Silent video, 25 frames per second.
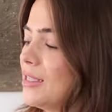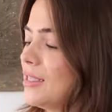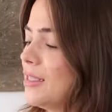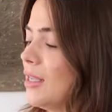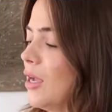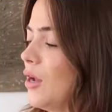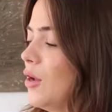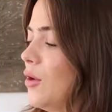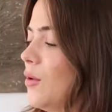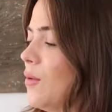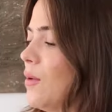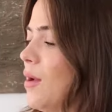
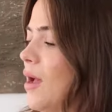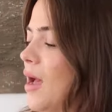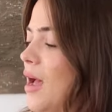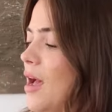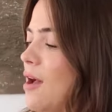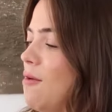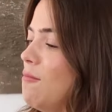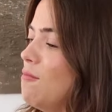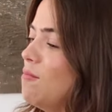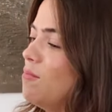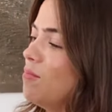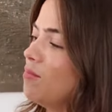So
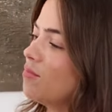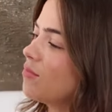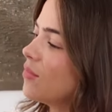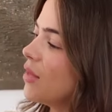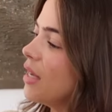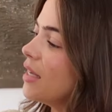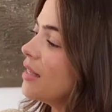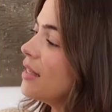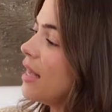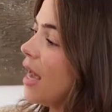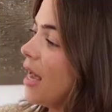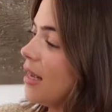
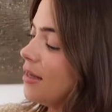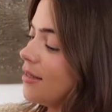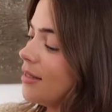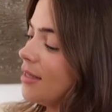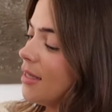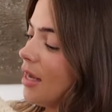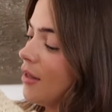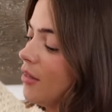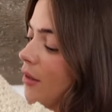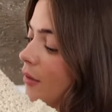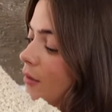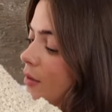
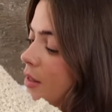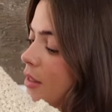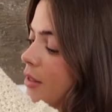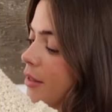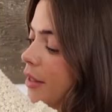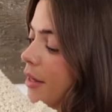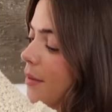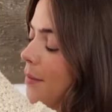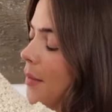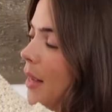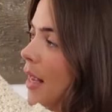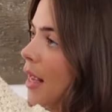yes, I think this is
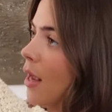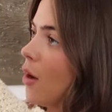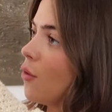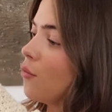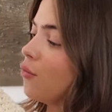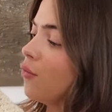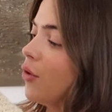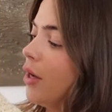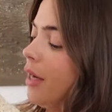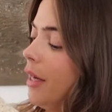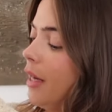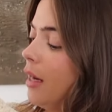going to be a
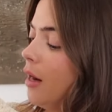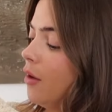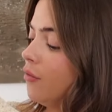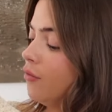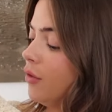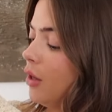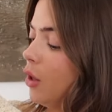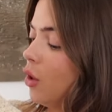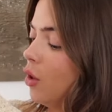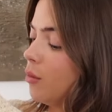really lovely